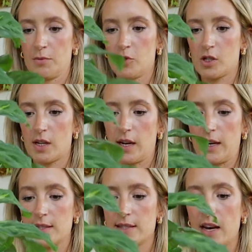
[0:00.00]
Just gonna
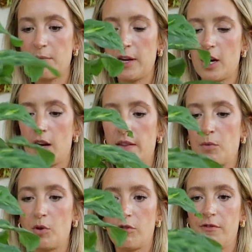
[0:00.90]
kind of set them here, and then
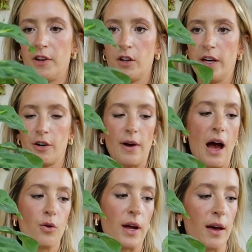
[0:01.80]
we'll fill in
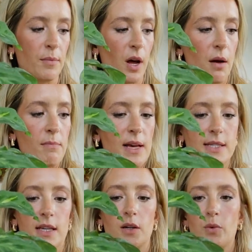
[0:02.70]
around. I'm not
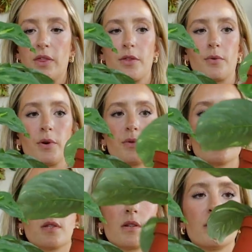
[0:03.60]
messing with the
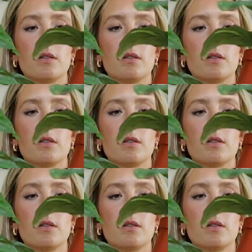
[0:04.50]
roots.